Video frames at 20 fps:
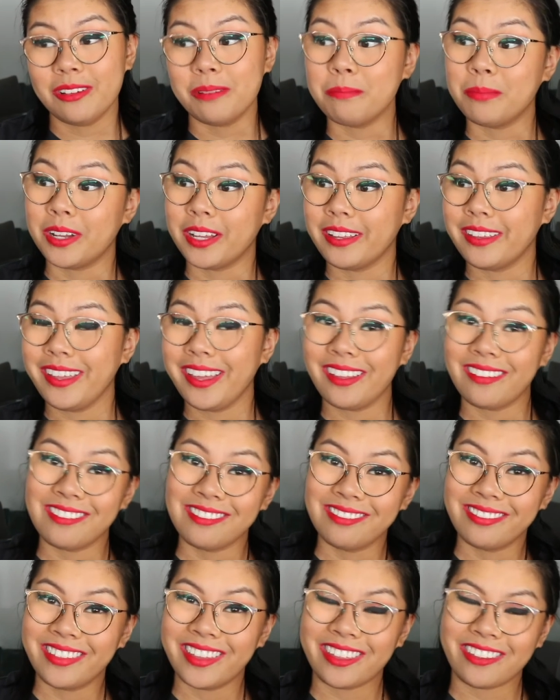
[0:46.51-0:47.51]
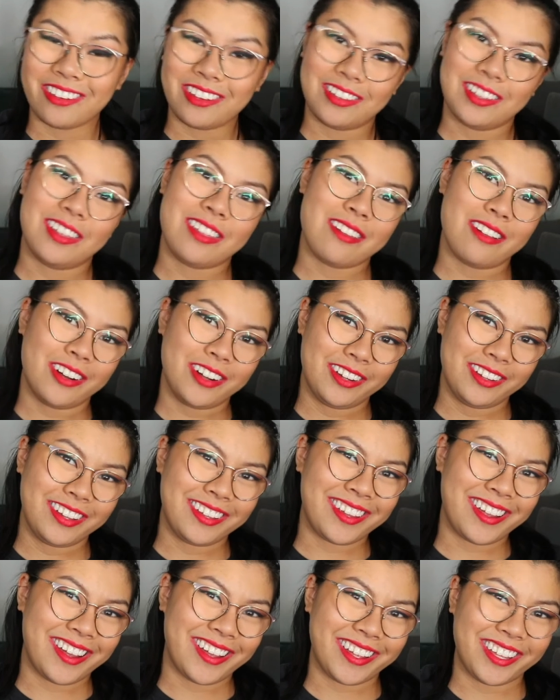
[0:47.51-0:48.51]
But yeah, let's just get started in the tag.